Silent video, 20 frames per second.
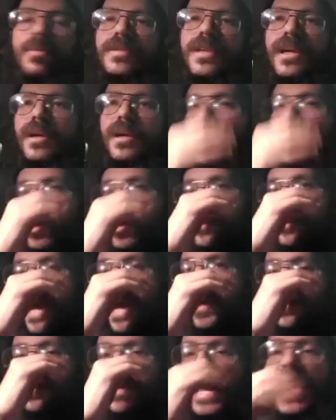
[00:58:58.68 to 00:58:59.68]
Well,
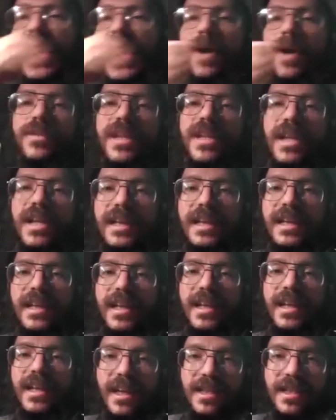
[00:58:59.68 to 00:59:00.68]
now kneeling
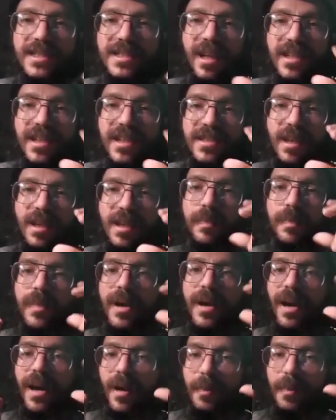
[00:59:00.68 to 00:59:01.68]
is
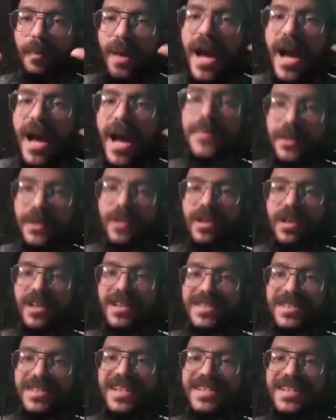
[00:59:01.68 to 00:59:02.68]
a popular
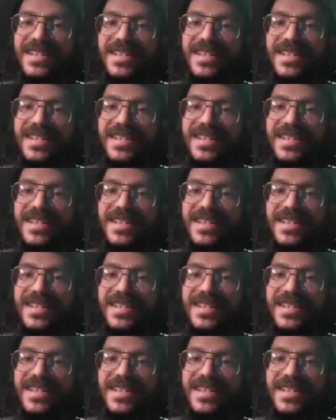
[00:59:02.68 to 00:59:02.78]
consensus.